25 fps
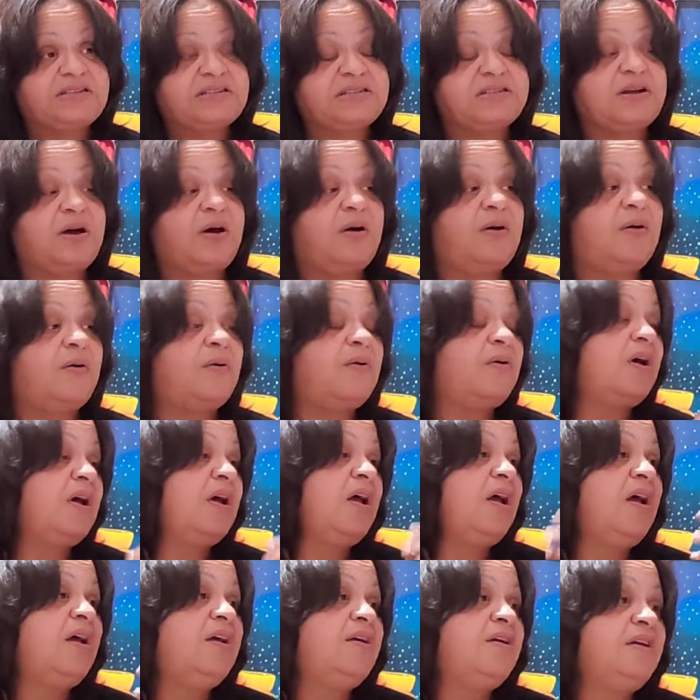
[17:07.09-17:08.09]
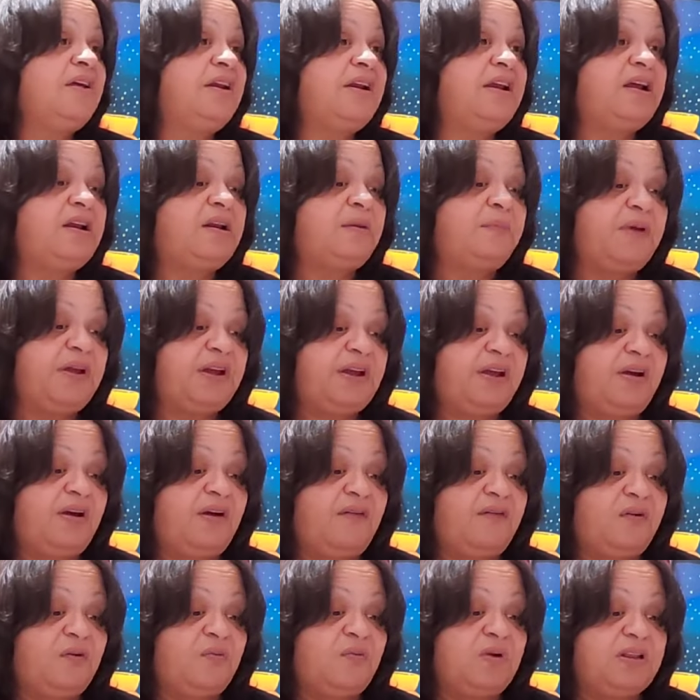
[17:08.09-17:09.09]
So you need to be
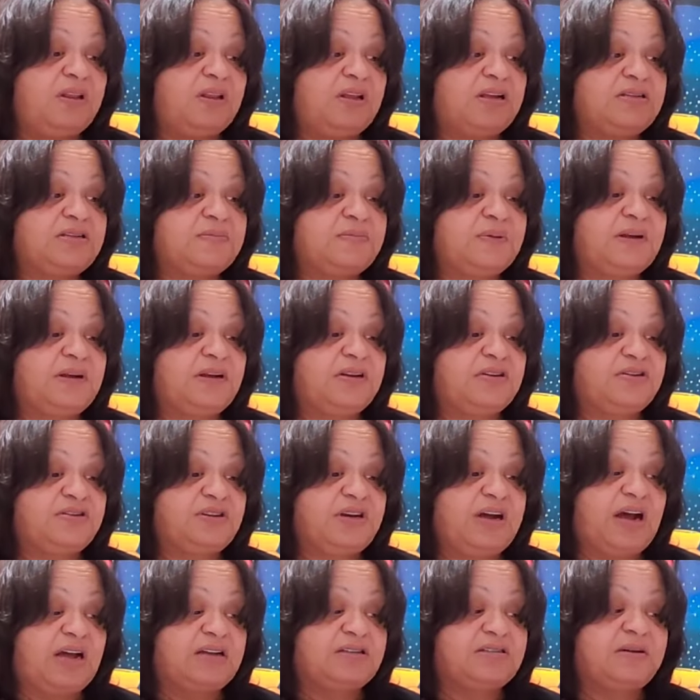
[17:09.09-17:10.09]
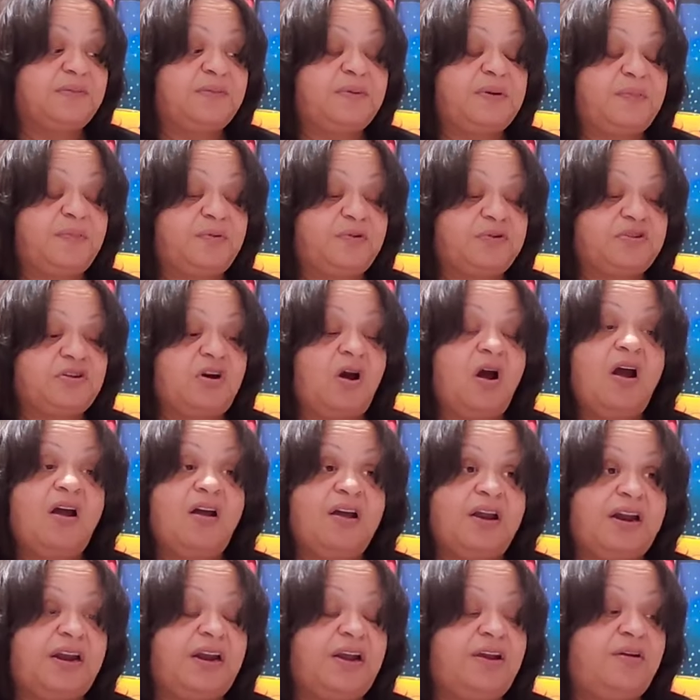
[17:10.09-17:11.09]
careful with this because you got some people
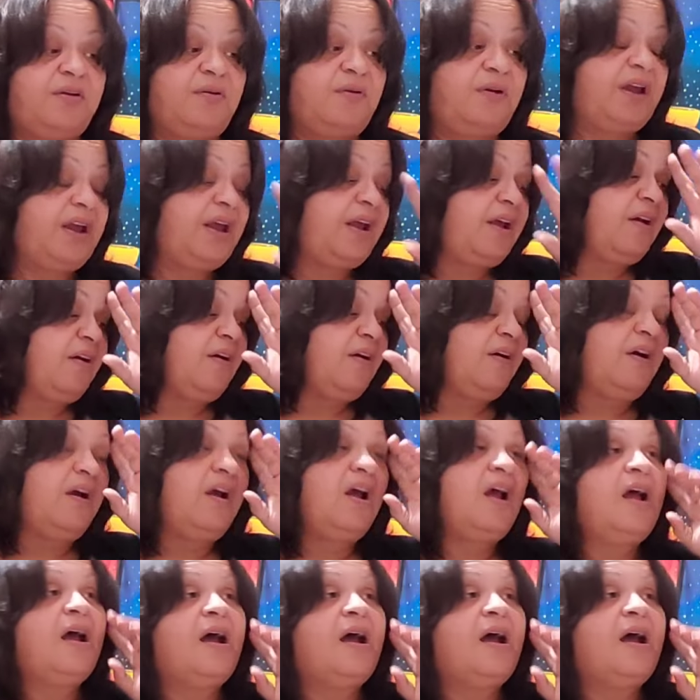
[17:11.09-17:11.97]
targeting you here.